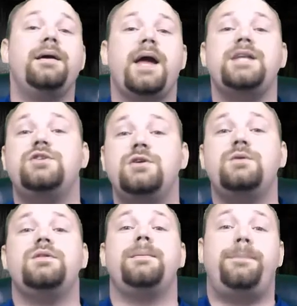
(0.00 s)
and
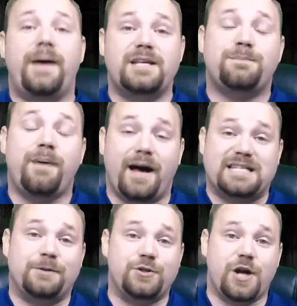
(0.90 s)
do the best
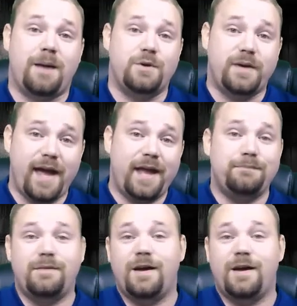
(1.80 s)
possible job you can,